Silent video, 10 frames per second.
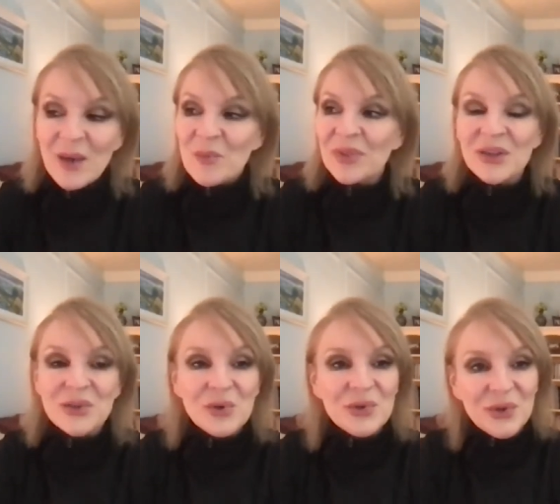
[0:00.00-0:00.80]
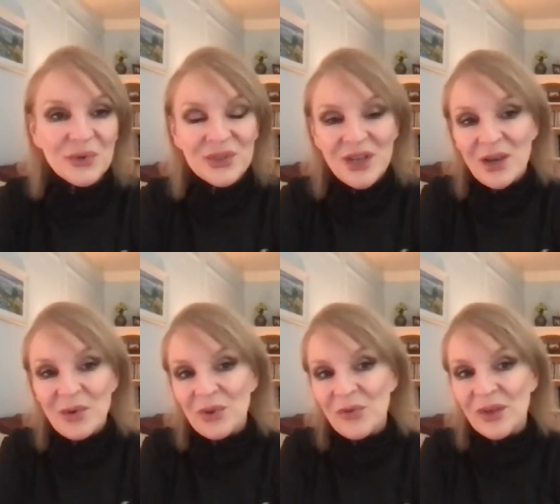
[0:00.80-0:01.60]
but that's also the day
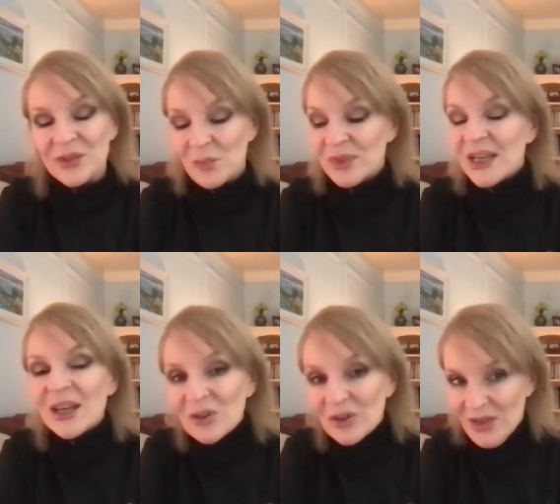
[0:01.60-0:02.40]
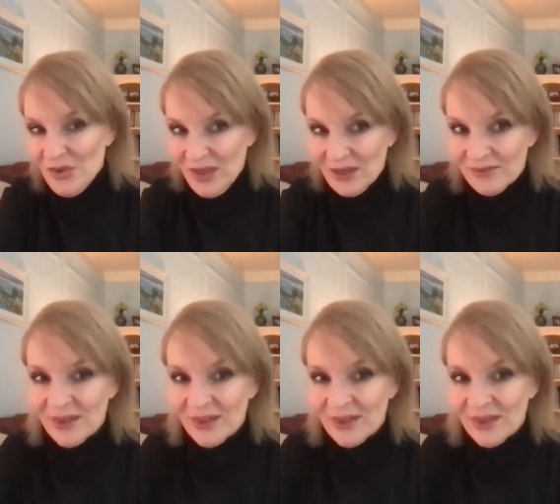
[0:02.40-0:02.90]
when things are particularly thin.